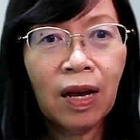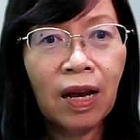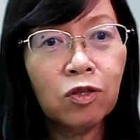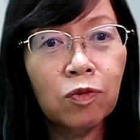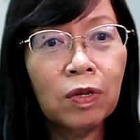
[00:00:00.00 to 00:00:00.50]

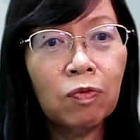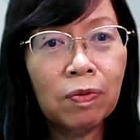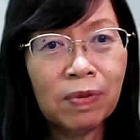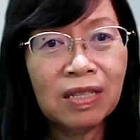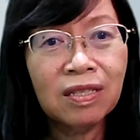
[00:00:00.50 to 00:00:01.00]
had to be
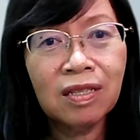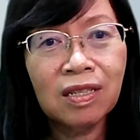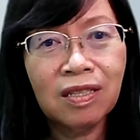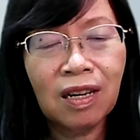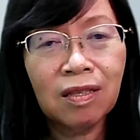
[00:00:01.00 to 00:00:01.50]

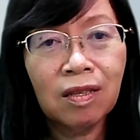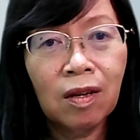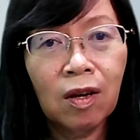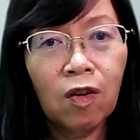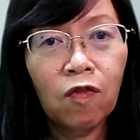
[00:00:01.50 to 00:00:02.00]
repeatedly
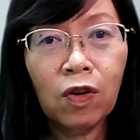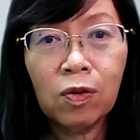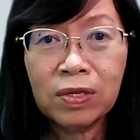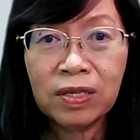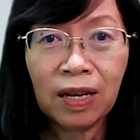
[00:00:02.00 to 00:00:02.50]
done, for
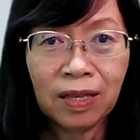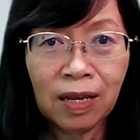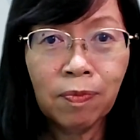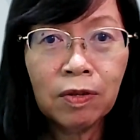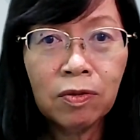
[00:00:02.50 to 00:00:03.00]
it was
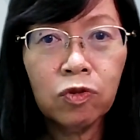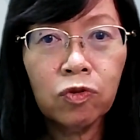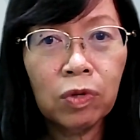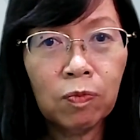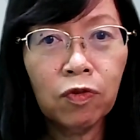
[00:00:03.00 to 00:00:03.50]
unable
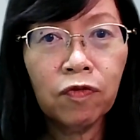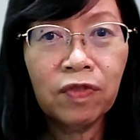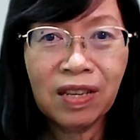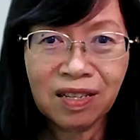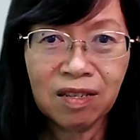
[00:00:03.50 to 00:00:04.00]
to
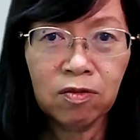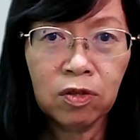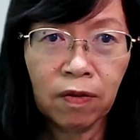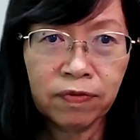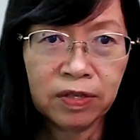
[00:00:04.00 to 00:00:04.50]
remove their
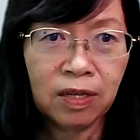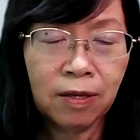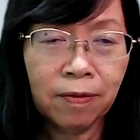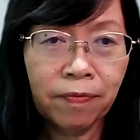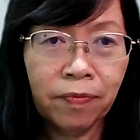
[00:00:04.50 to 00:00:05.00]
guilt of
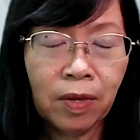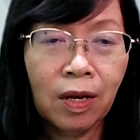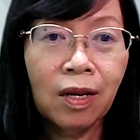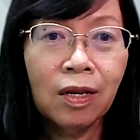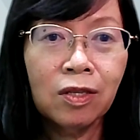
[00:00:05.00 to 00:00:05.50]
sin.
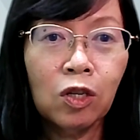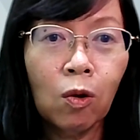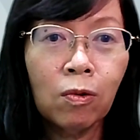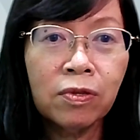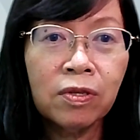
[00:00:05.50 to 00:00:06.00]

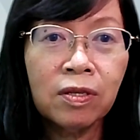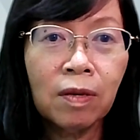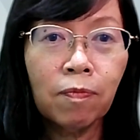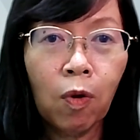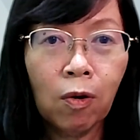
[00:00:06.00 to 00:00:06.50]
The old
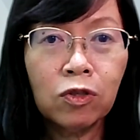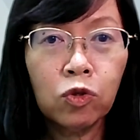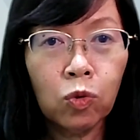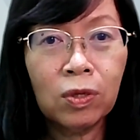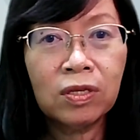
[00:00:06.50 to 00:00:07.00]
system
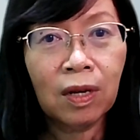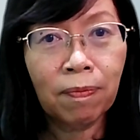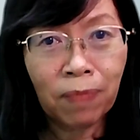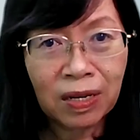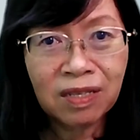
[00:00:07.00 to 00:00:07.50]
points towards a
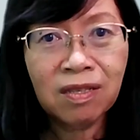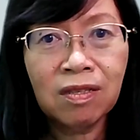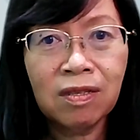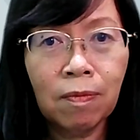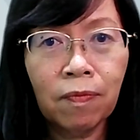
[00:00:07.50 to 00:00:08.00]
better
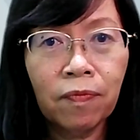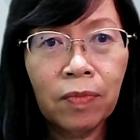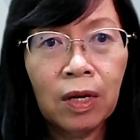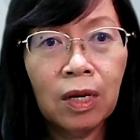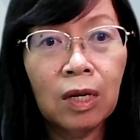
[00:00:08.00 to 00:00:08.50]
system
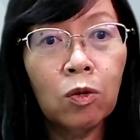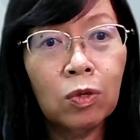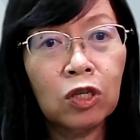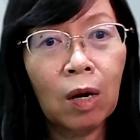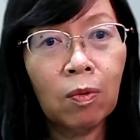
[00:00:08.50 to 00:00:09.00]
in
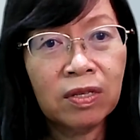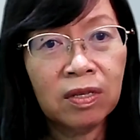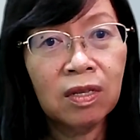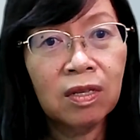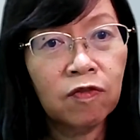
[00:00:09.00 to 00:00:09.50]
which our
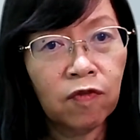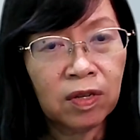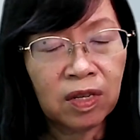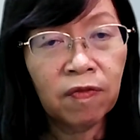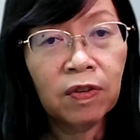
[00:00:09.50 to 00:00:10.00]
sin is
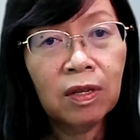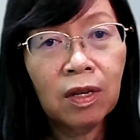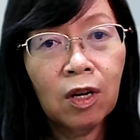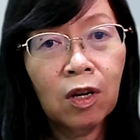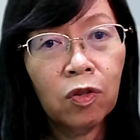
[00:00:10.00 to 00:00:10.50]
forgiven
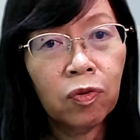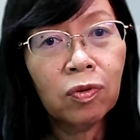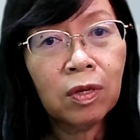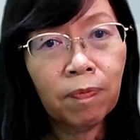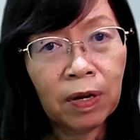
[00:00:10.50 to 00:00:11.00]

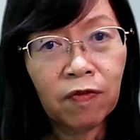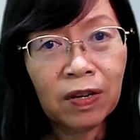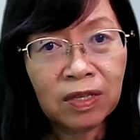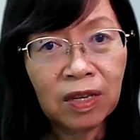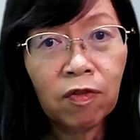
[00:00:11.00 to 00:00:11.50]
through the
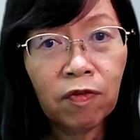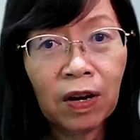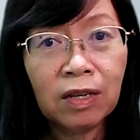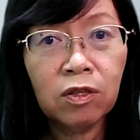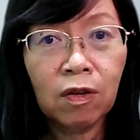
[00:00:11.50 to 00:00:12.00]
perfect
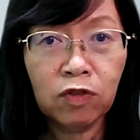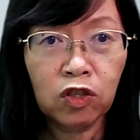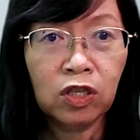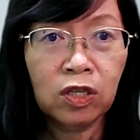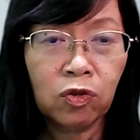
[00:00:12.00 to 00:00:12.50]
sacrifice of
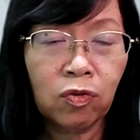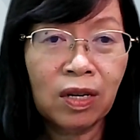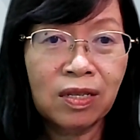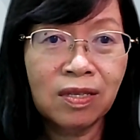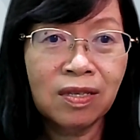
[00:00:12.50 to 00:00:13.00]
Jesus
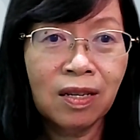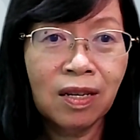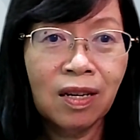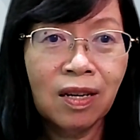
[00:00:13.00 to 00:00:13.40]
Christ.